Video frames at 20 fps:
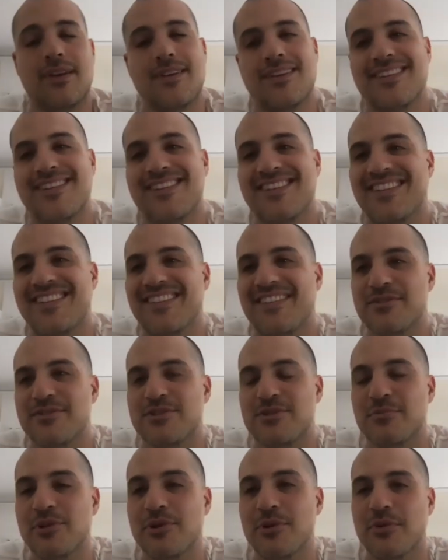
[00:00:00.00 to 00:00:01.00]

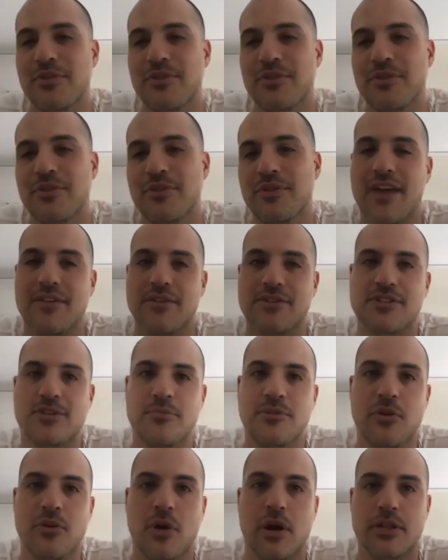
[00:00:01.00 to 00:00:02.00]
Yeah, there's
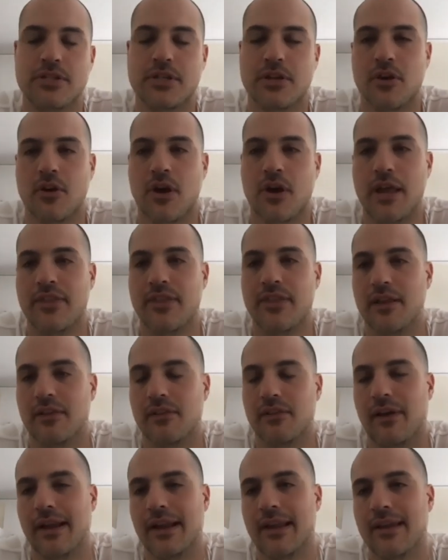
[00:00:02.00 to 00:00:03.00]
some nuance here. I think
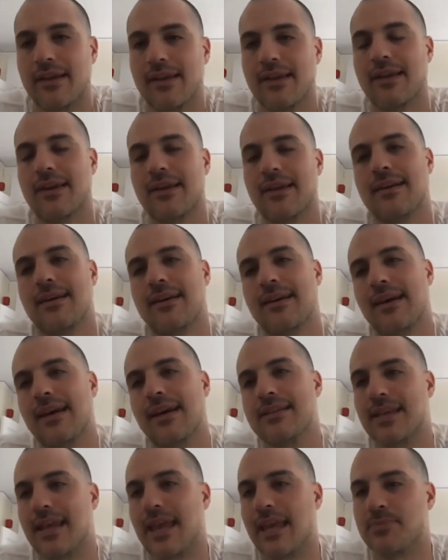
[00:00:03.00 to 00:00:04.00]
like
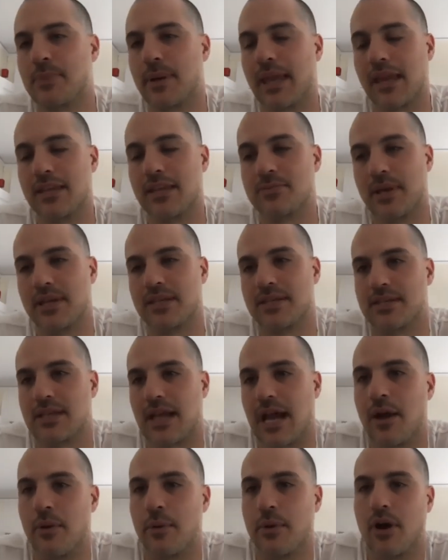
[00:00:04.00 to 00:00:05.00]
it's a case-by-case basis.
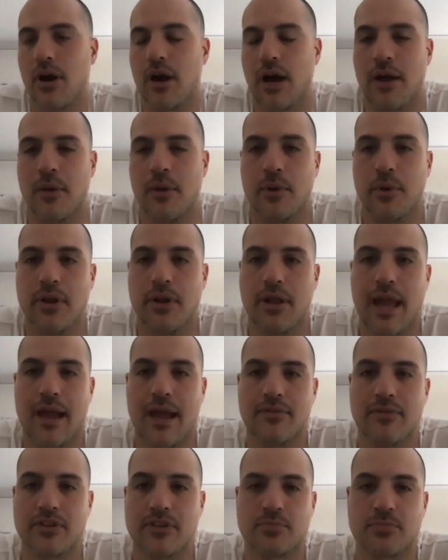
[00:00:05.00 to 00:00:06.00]
I would
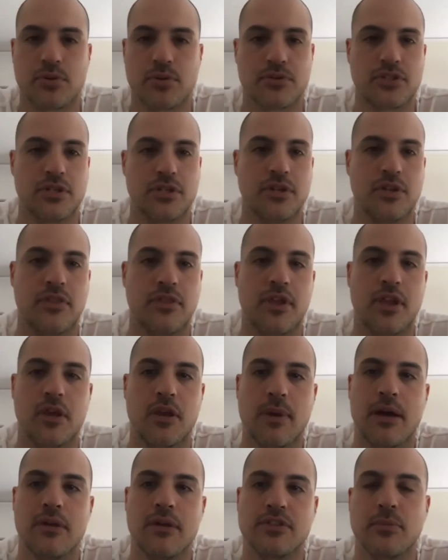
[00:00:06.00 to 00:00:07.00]
have this person think
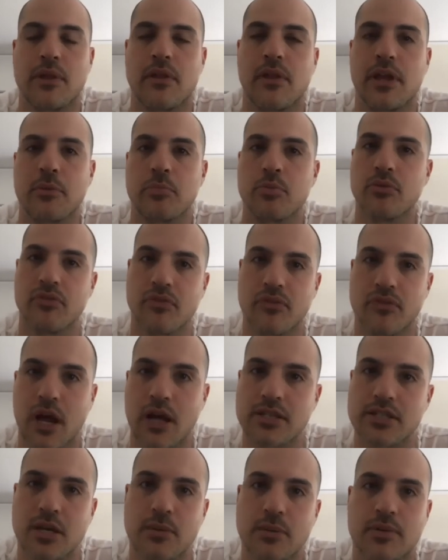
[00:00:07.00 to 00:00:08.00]
about something like a proof of
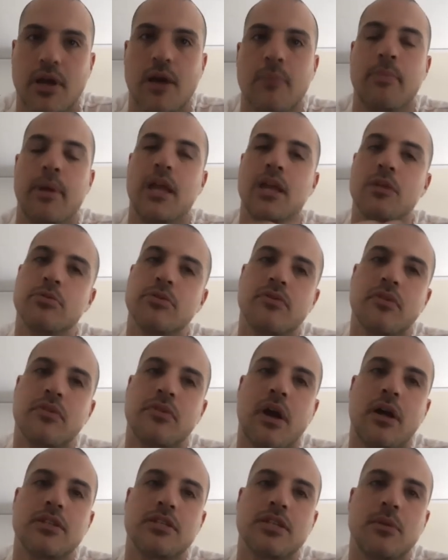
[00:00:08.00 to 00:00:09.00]
concept, a paid proof of
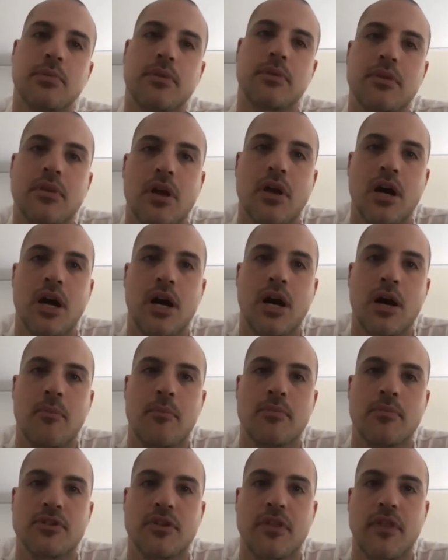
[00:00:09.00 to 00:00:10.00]
concept,
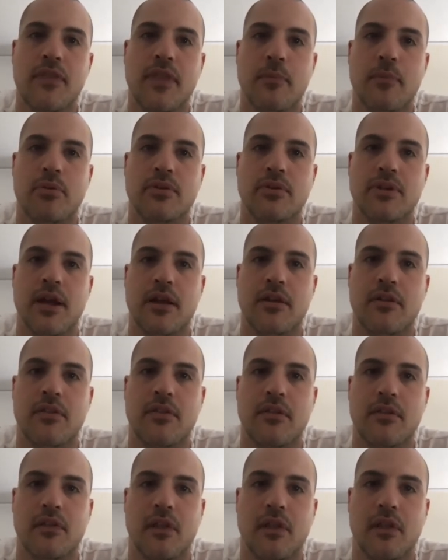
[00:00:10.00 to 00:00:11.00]
so that they protect
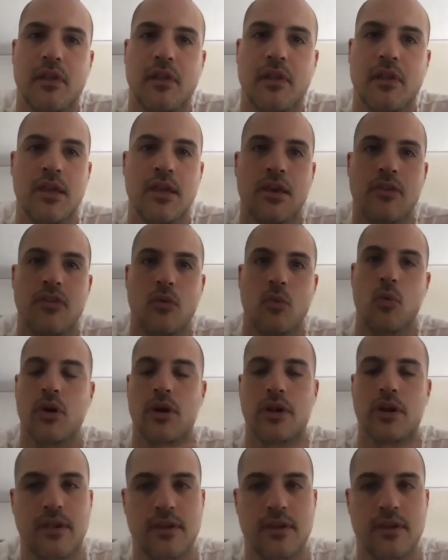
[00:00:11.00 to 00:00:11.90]
like the work it takes